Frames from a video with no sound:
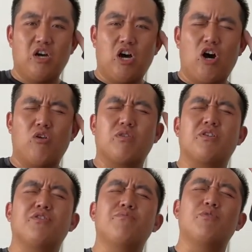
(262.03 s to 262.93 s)
Oh,
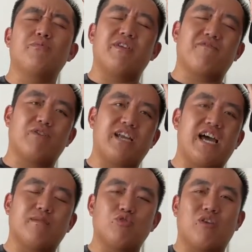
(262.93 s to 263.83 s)
the new movie with
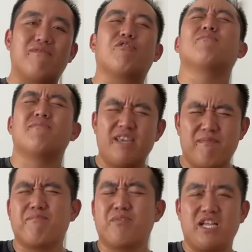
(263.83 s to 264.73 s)
Adam Driver. Yeah,
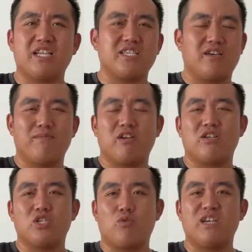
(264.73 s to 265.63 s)
but that's coming on
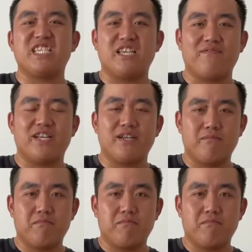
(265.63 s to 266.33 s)
the 27th.